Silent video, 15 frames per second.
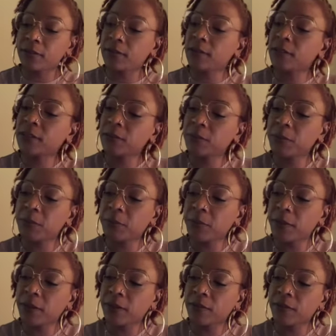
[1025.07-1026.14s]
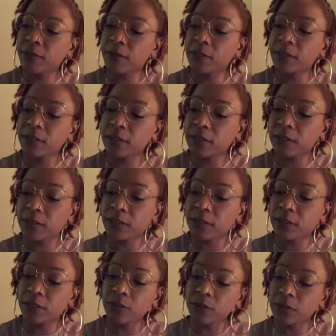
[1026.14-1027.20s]
There's a big part of you that's
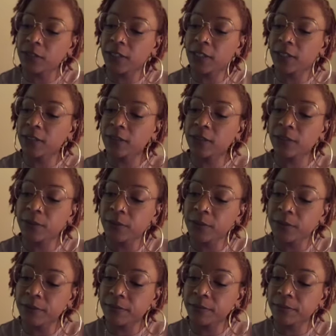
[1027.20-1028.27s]
just too scared to do it.